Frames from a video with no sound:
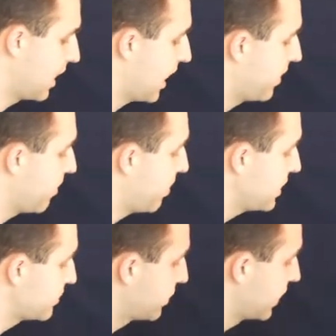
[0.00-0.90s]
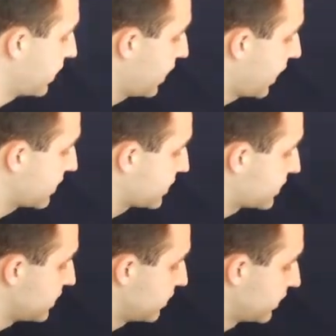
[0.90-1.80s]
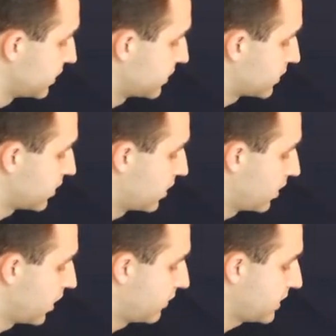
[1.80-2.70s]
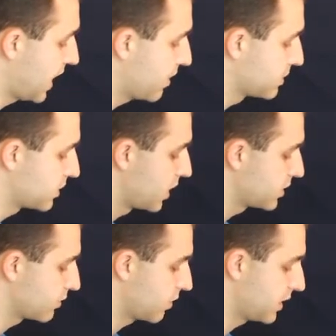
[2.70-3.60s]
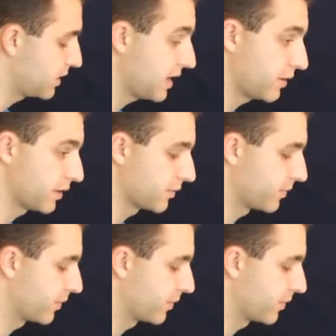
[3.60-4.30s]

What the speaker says: and the base plate has a series of tab slots running down it.